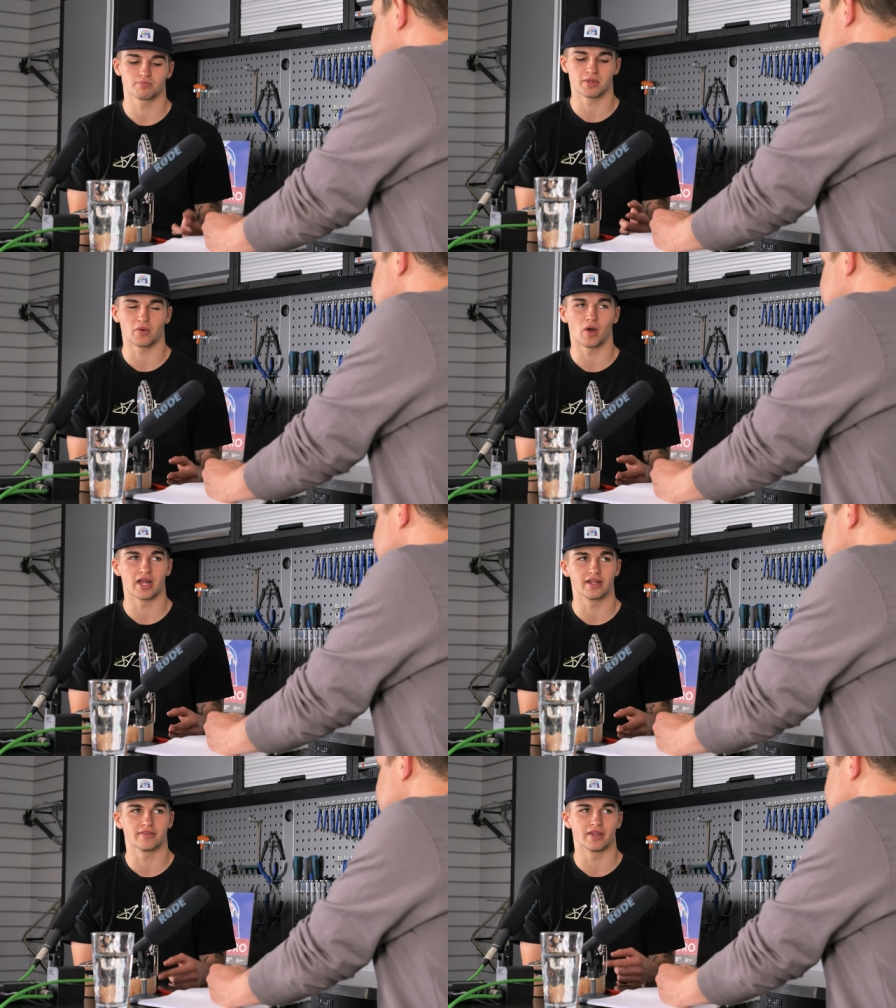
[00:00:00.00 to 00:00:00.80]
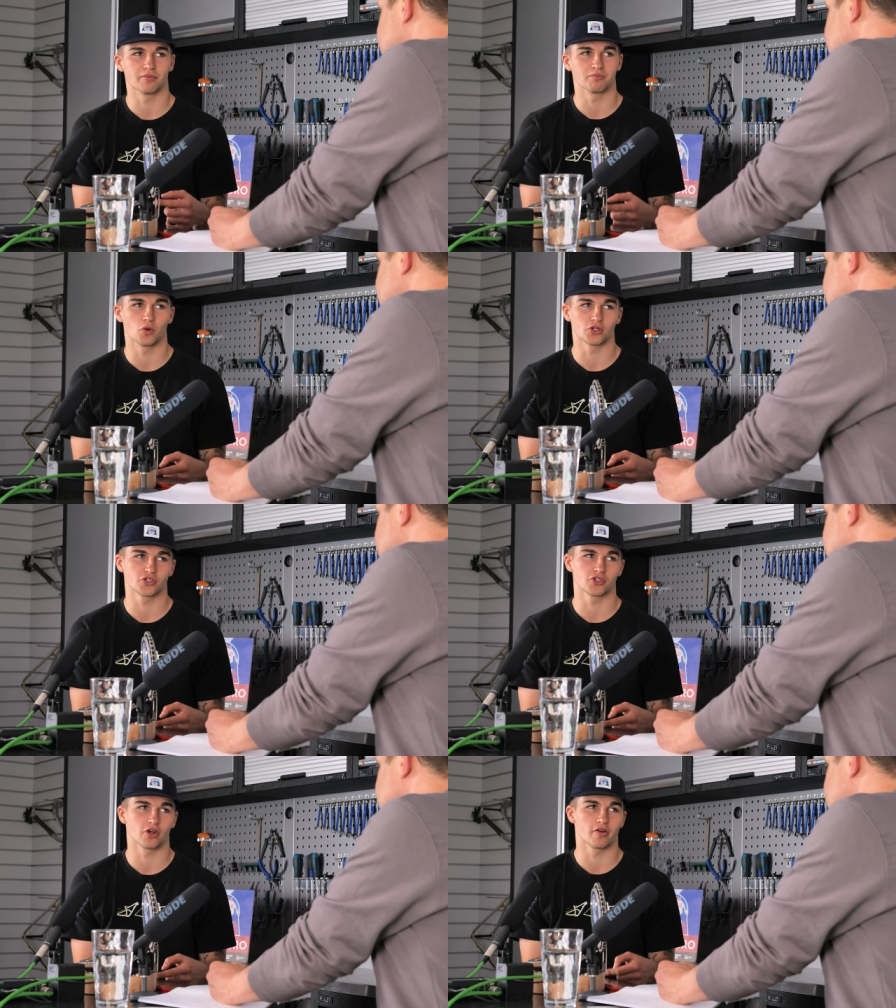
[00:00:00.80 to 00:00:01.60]
Big White and then
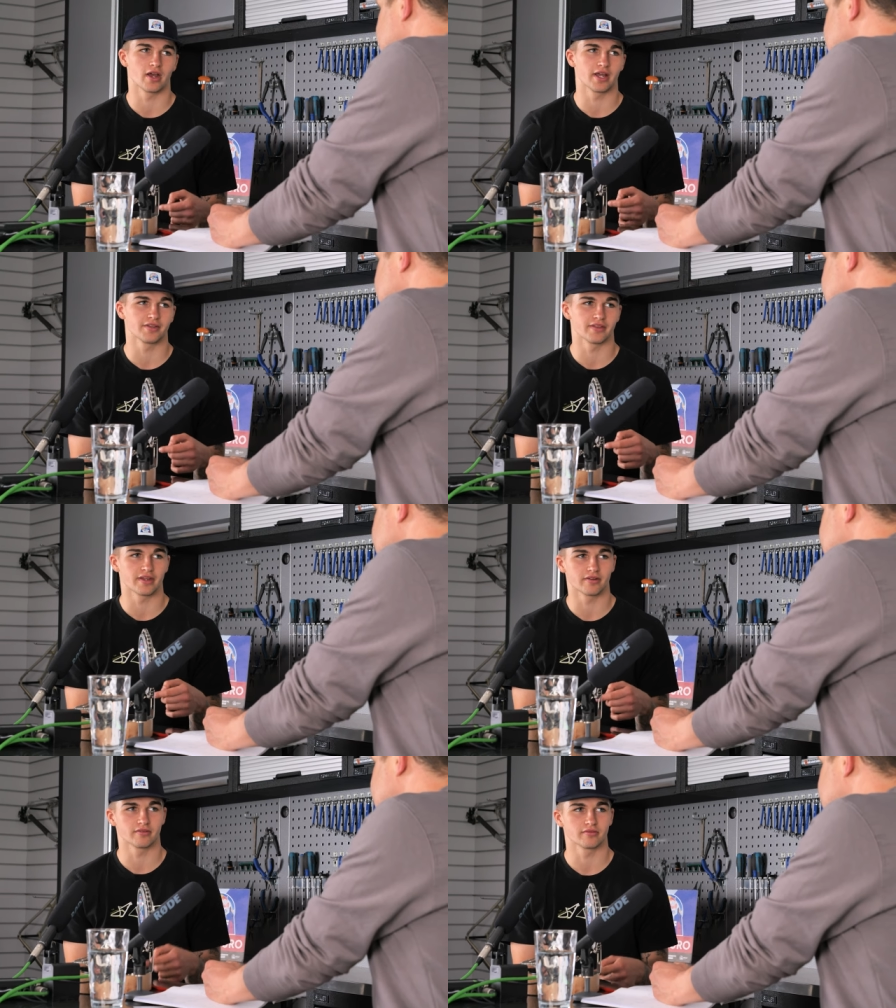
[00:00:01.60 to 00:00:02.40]
watch Joyride and then